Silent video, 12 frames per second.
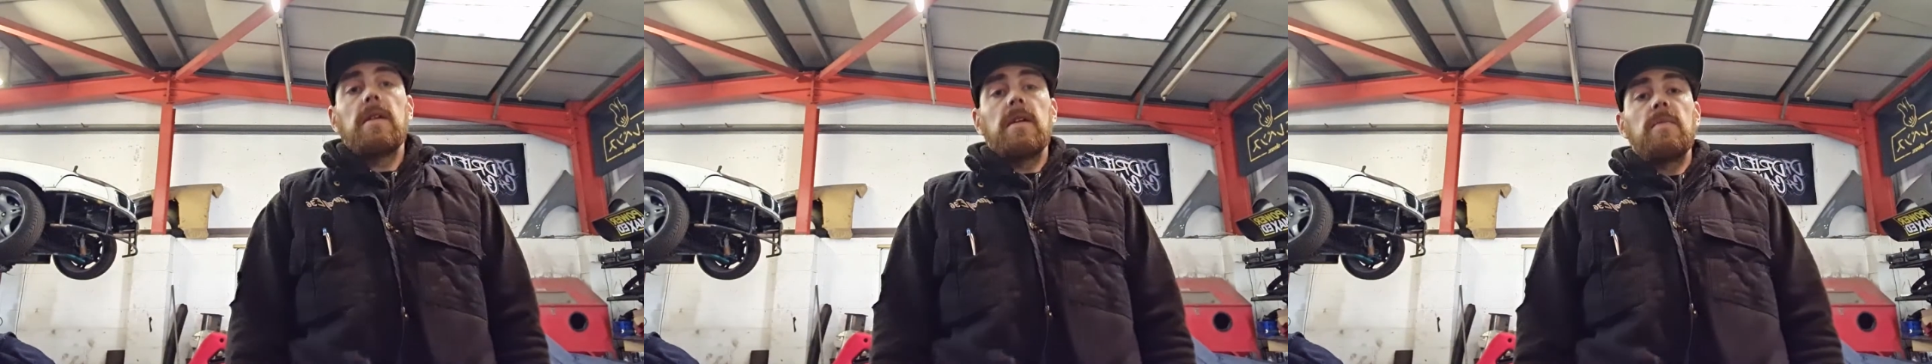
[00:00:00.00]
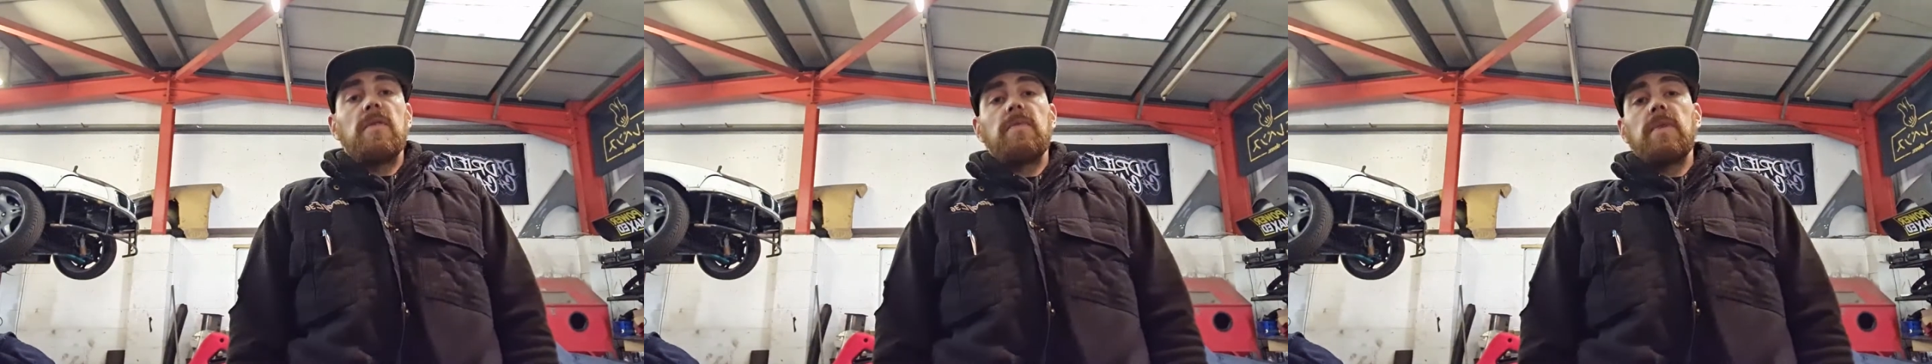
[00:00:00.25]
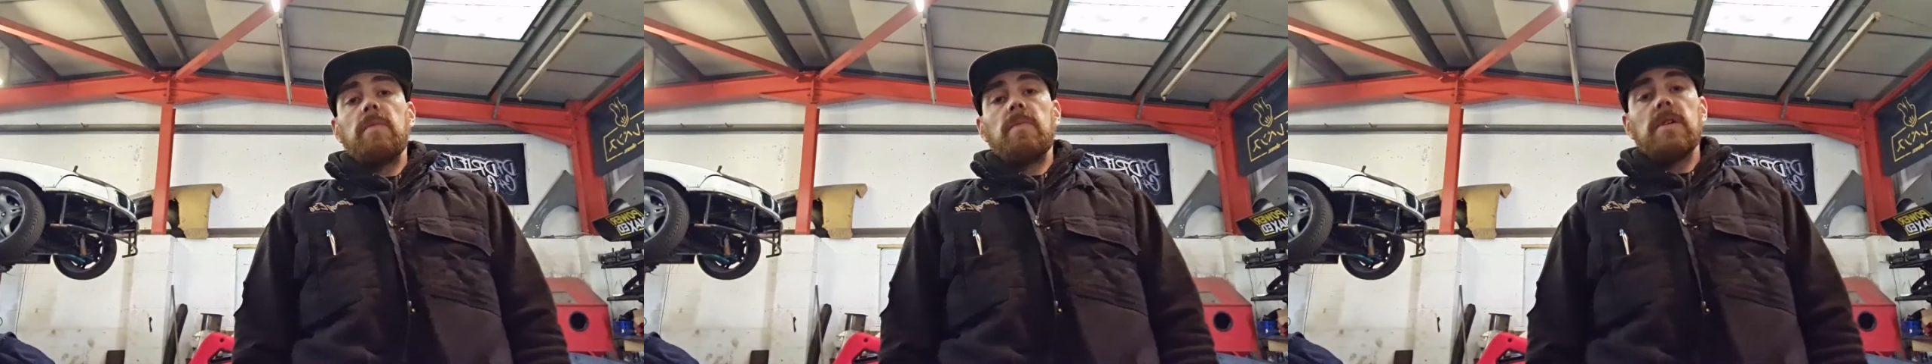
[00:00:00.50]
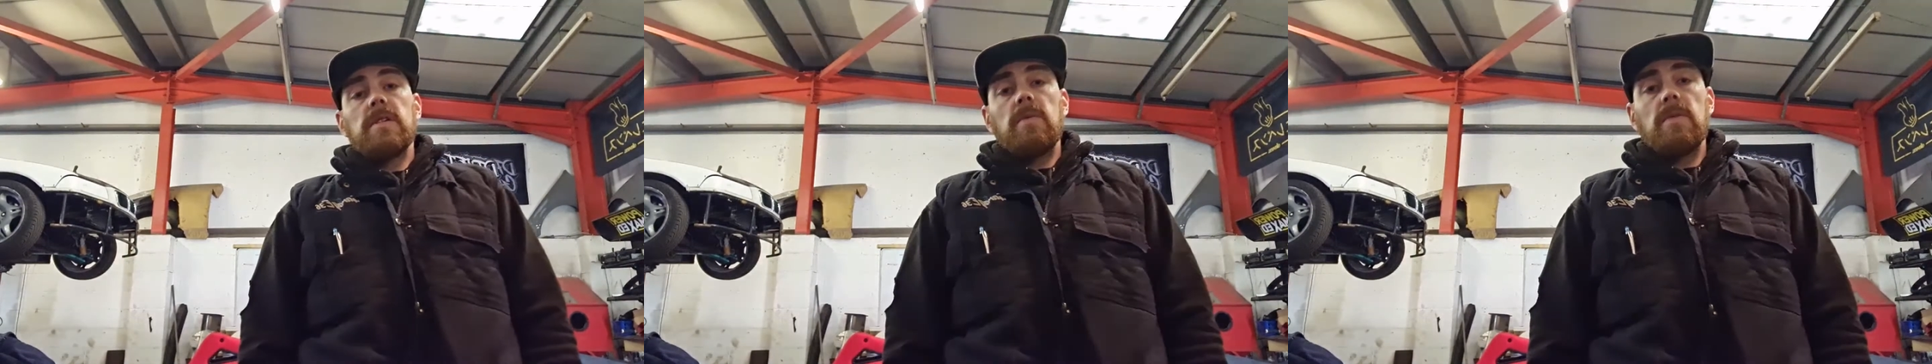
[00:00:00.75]
Um, I've been
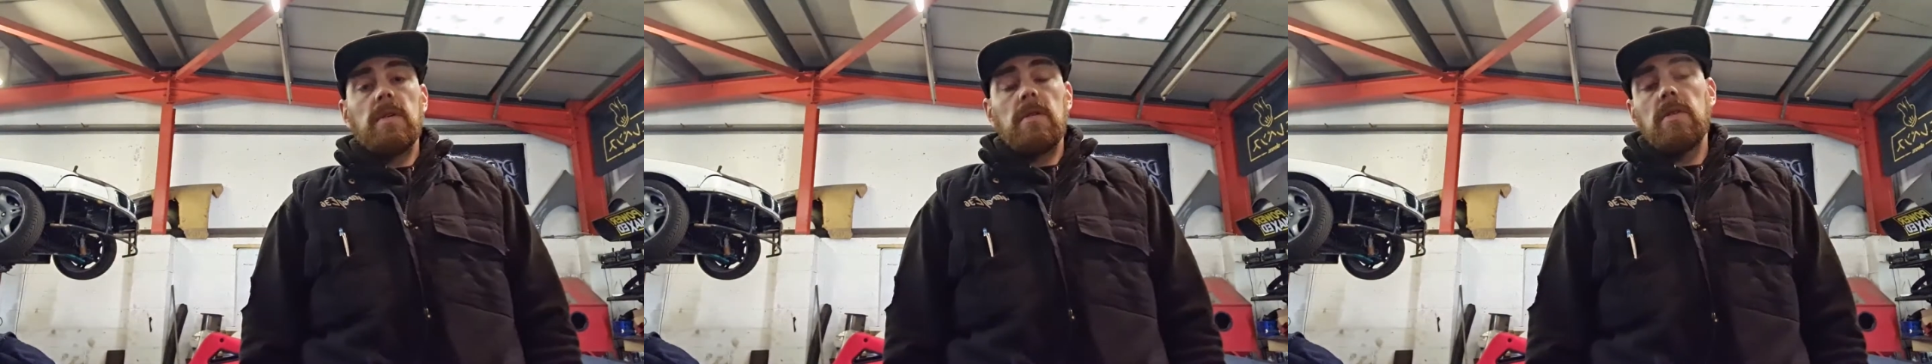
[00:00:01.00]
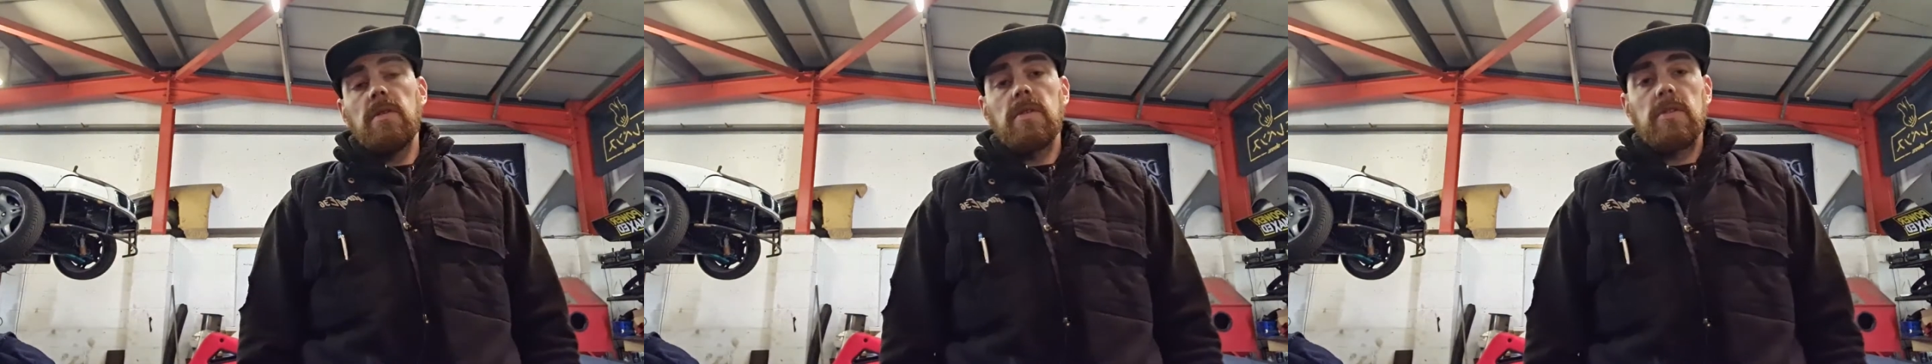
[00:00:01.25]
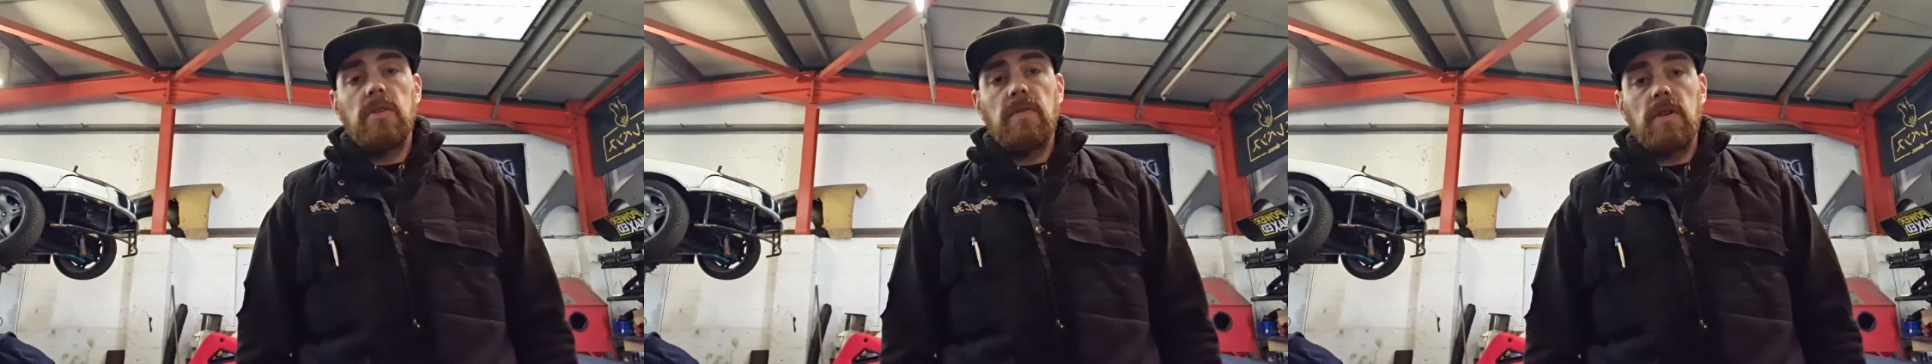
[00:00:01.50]
busy with other stuff,